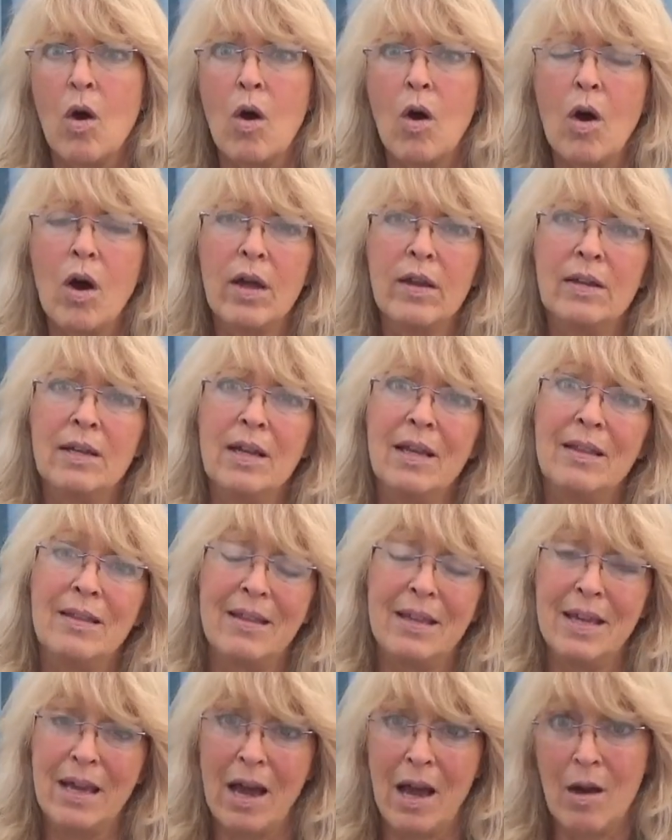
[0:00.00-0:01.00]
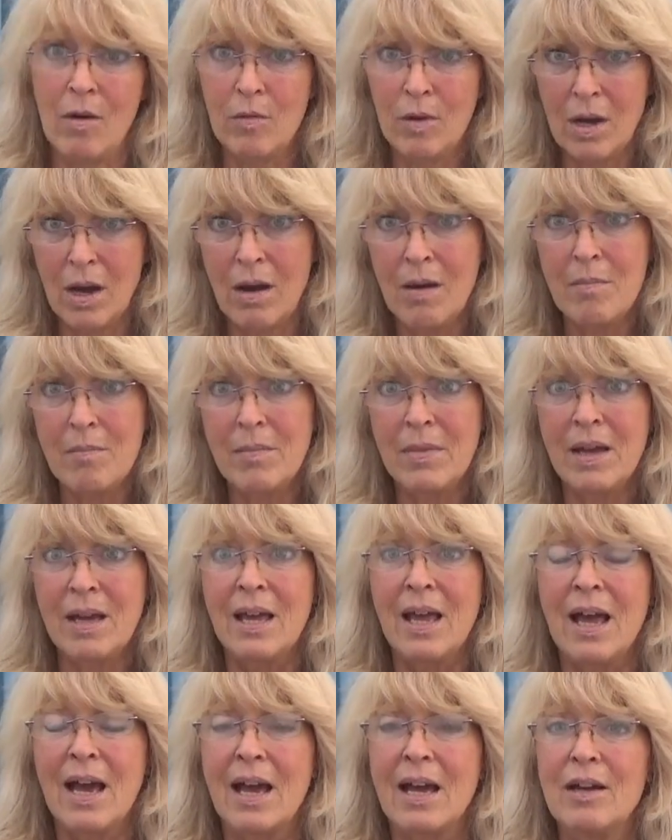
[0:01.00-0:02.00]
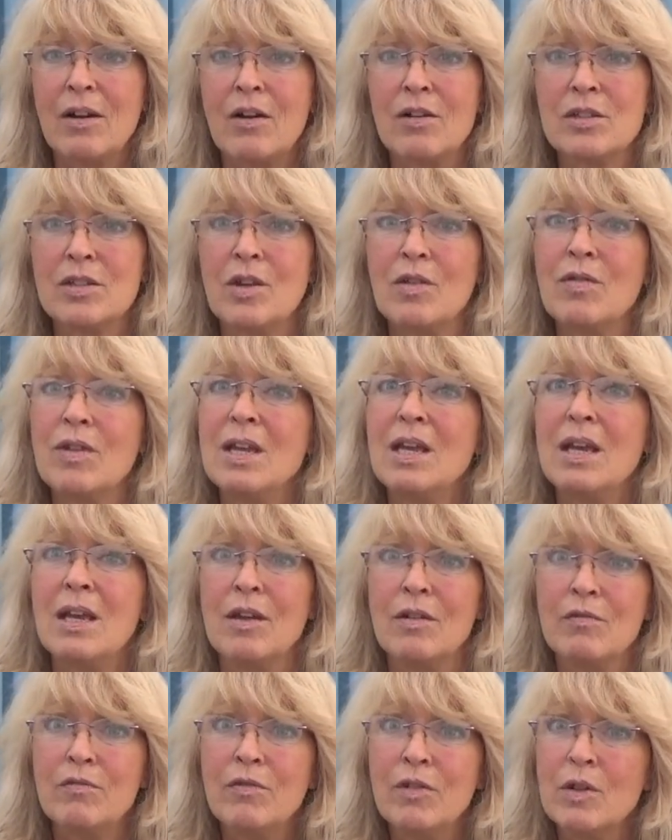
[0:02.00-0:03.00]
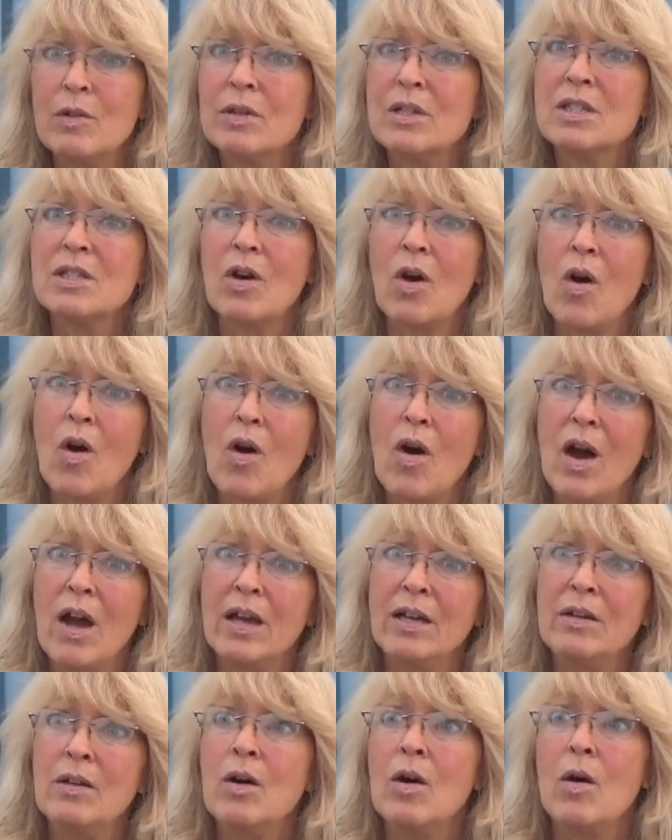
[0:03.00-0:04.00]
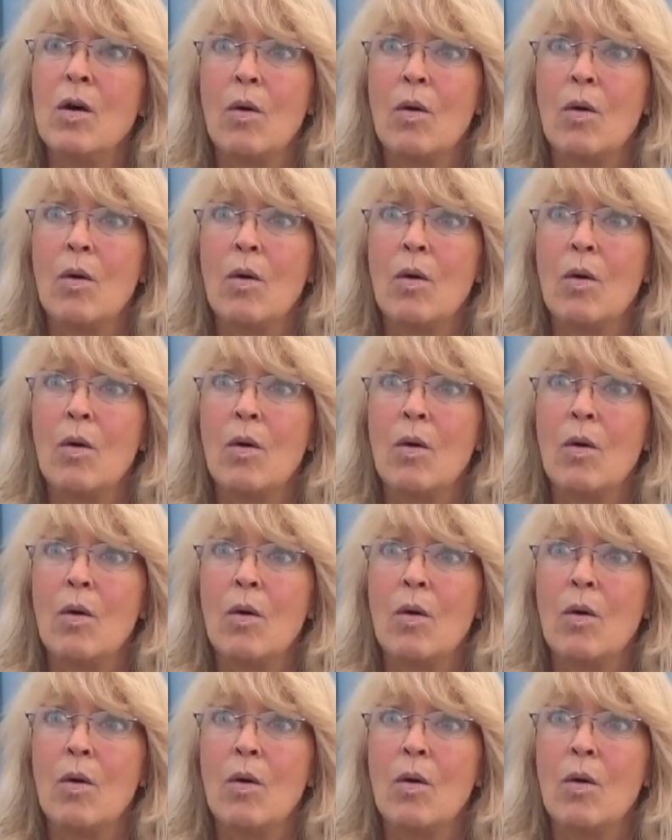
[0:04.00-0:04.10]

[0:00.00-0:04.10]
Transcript: on the outcome and also the influence on